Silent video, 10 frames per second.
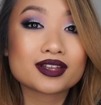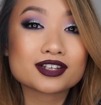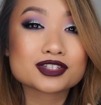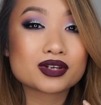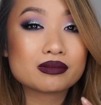like
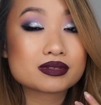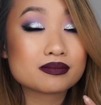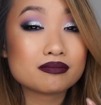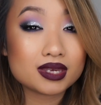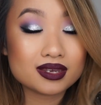just
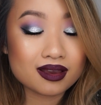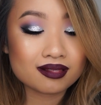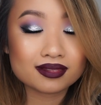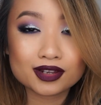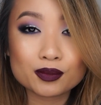gives me
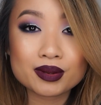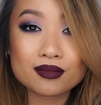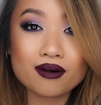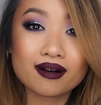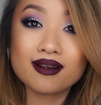a little bit
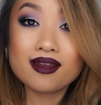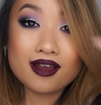more.